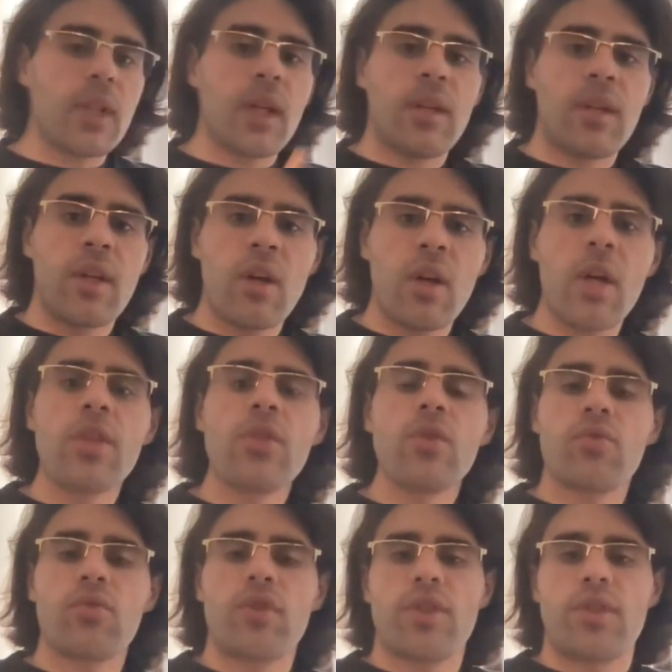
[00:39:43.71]
There are
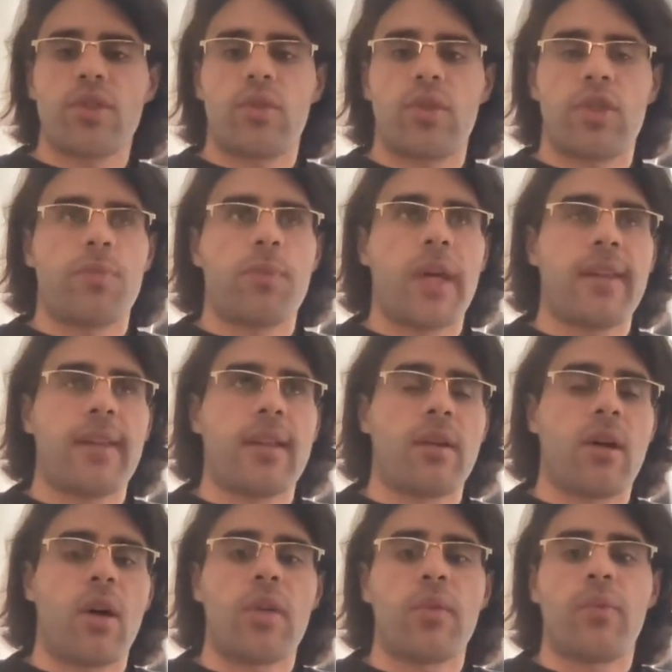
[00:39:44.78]
those reasons to expect that
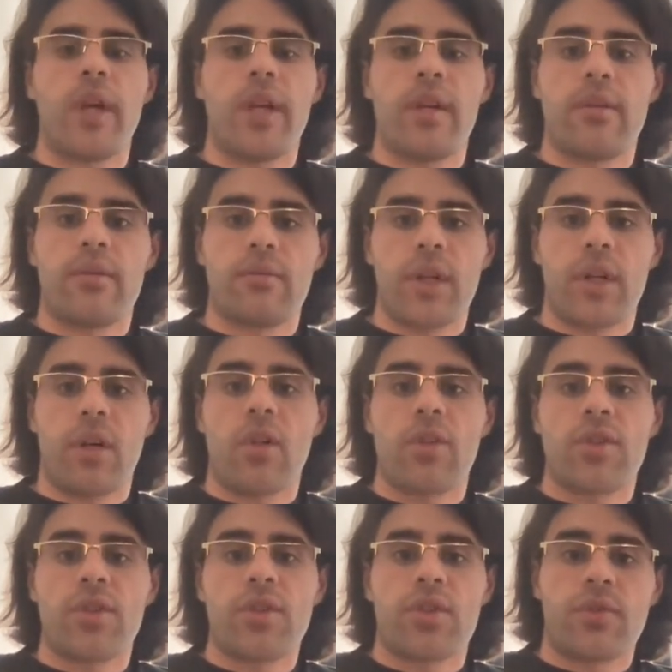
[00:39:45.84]
hardware
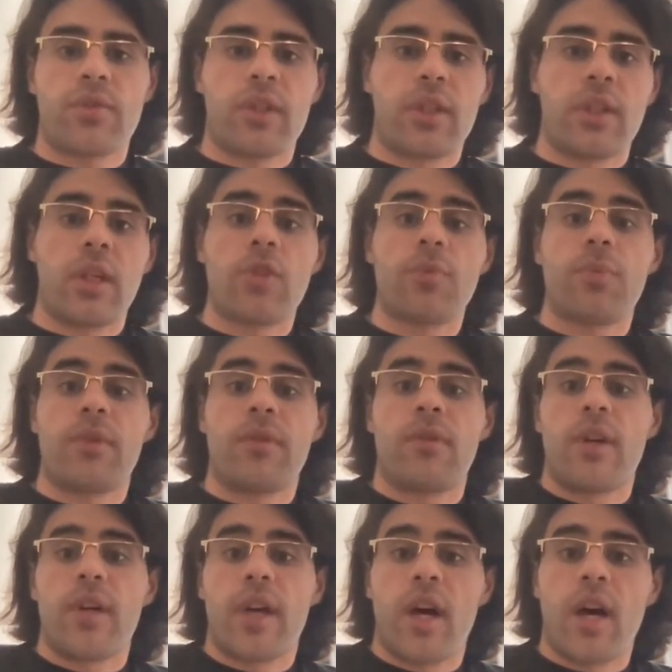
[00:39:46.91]
recalcitrance will not be
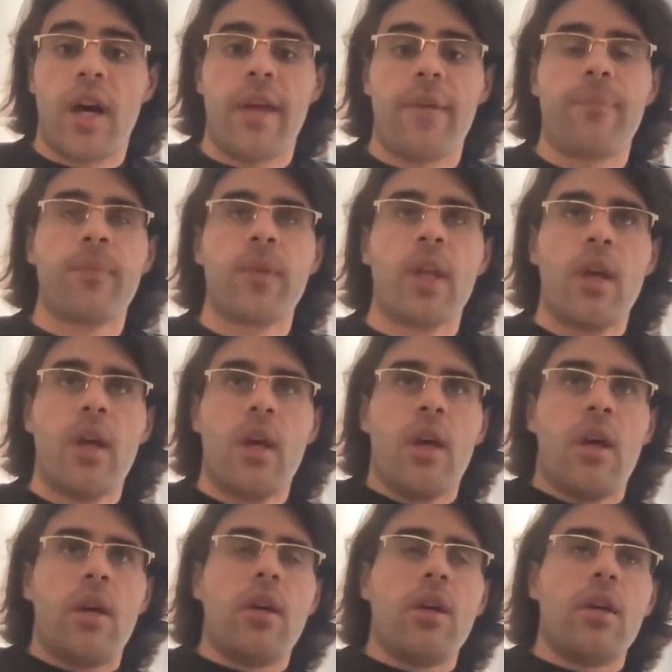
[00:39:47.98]
very high.
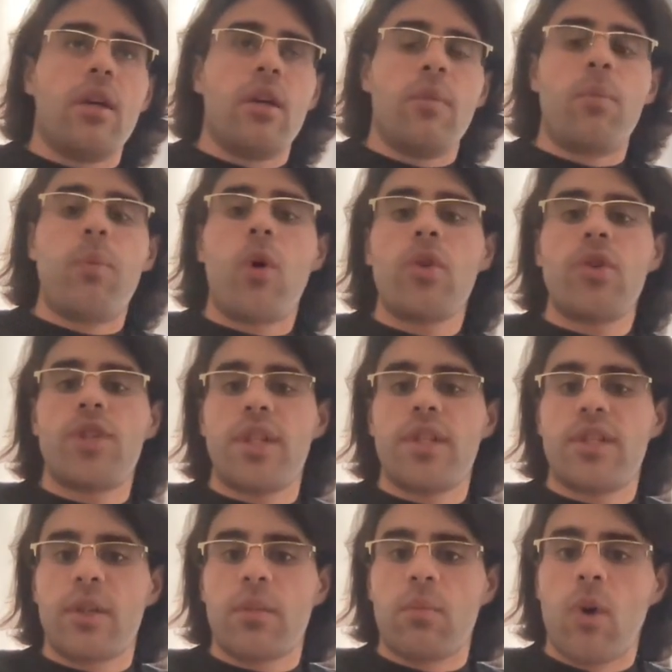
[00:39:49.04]

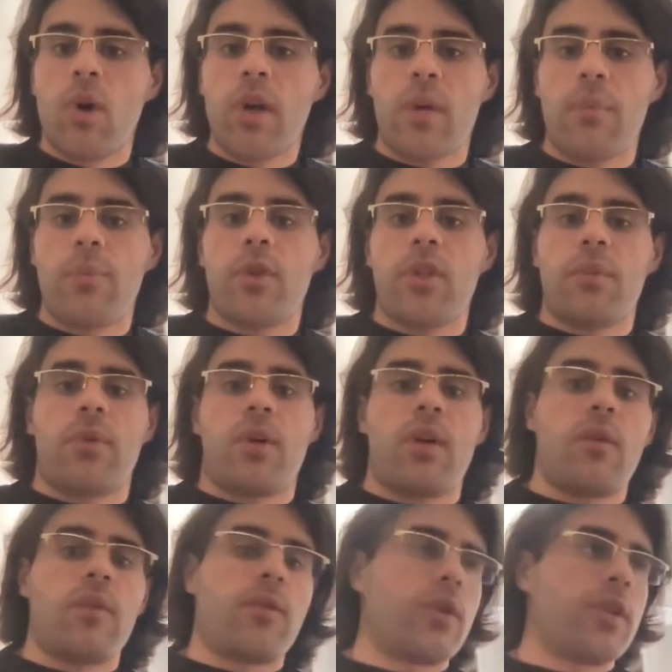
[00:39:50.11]
Purchasing more computing
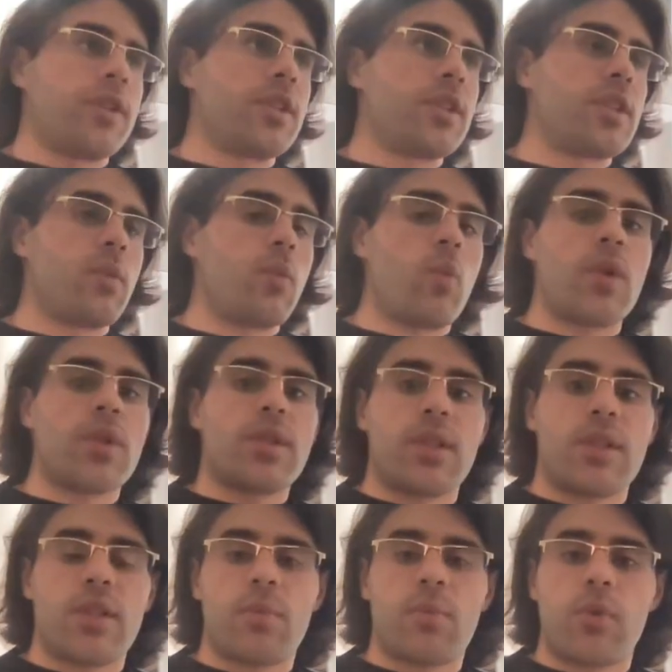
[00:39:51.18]
power for the system once
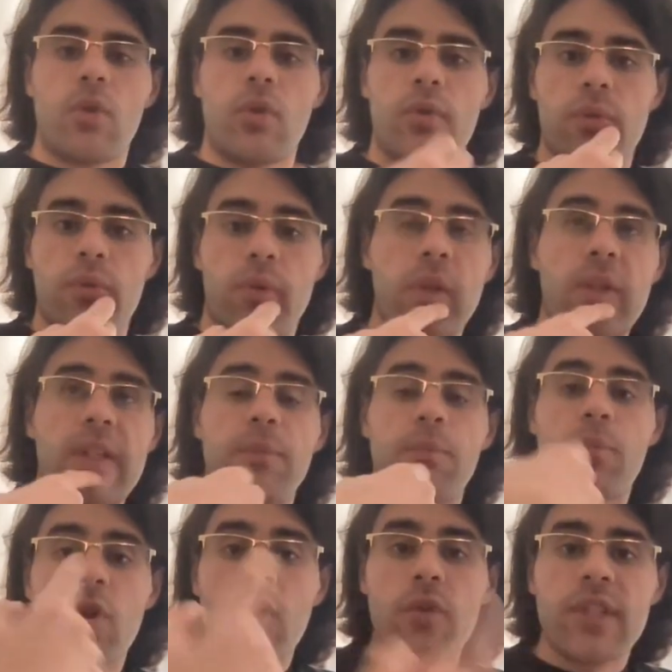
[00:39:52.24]
it
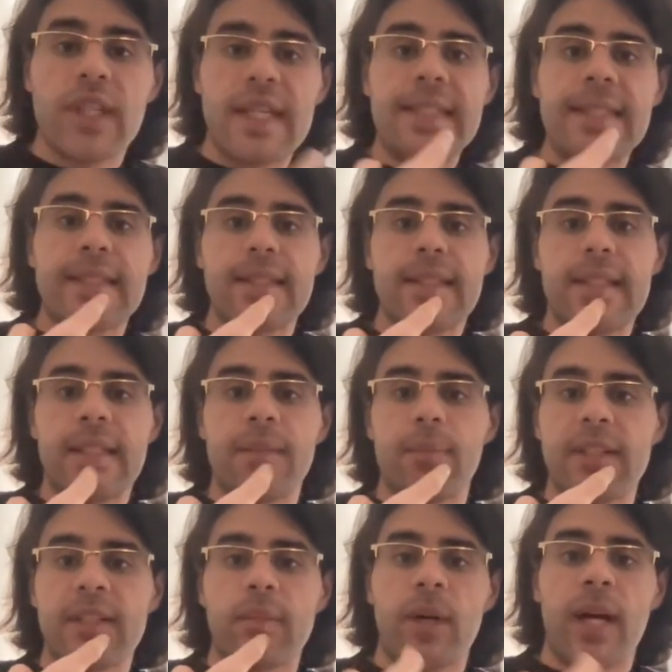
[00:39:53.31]
proves its
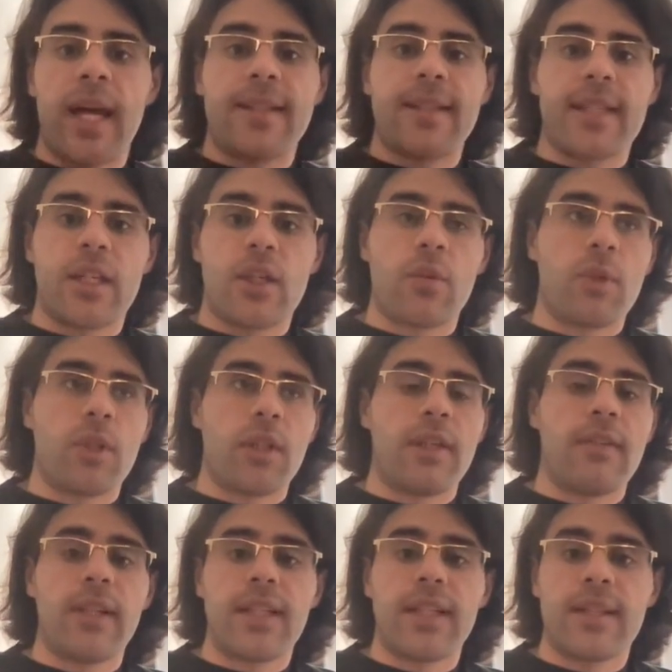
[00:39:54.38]
mettle by attaining human
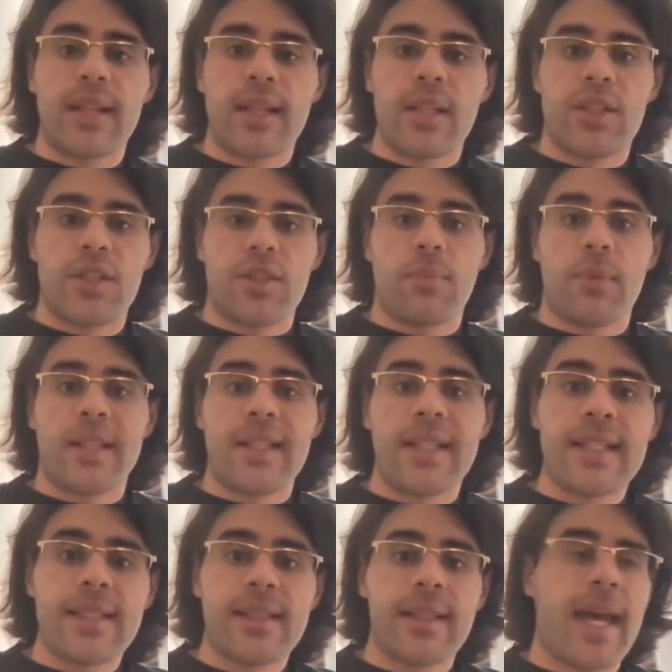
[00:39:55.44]
level intelligence might
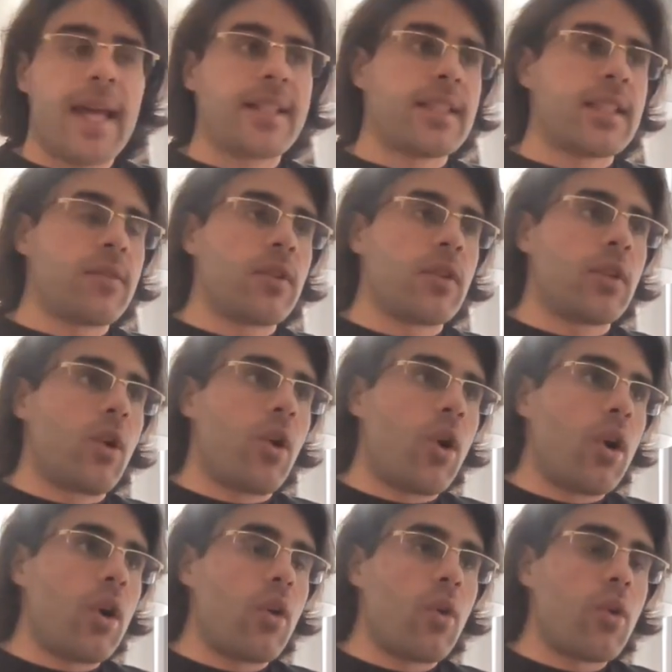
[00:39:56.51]
easily add several
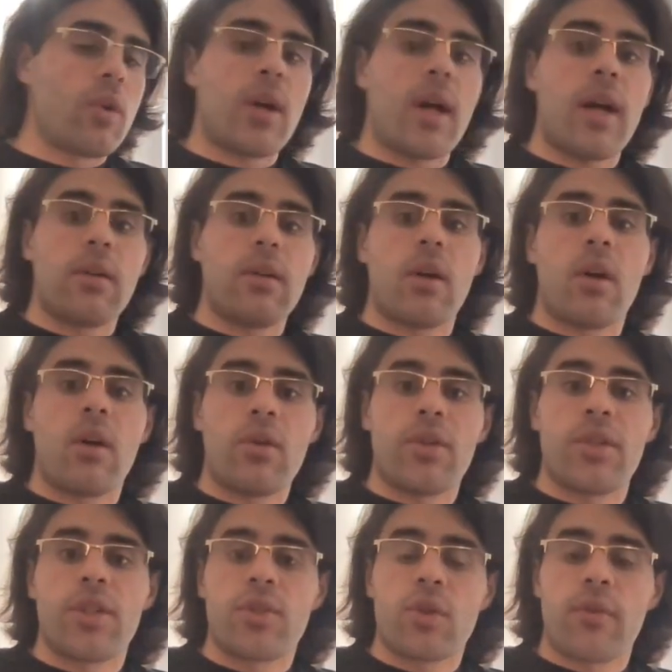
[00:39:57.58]

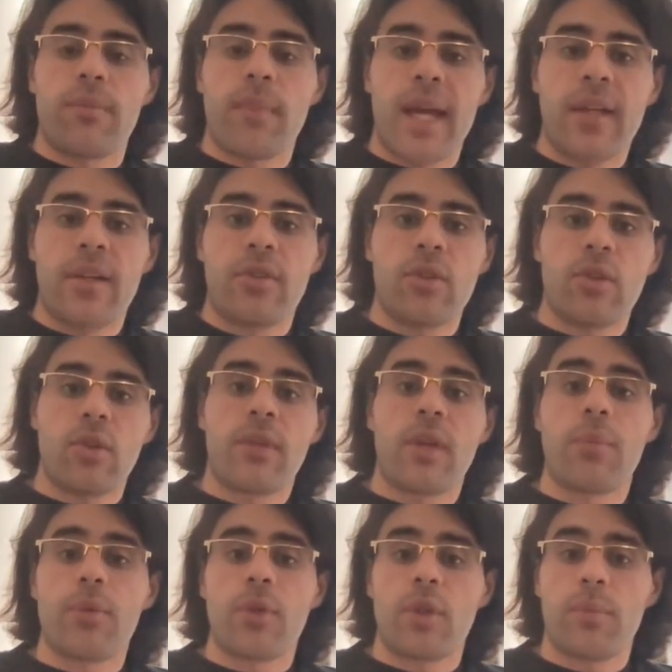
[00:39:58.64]
orders of magnitude of
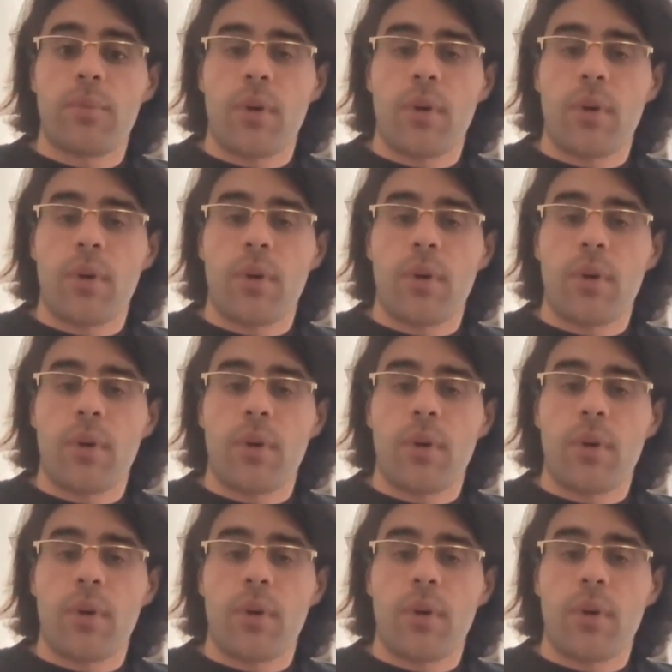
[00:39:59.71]
computing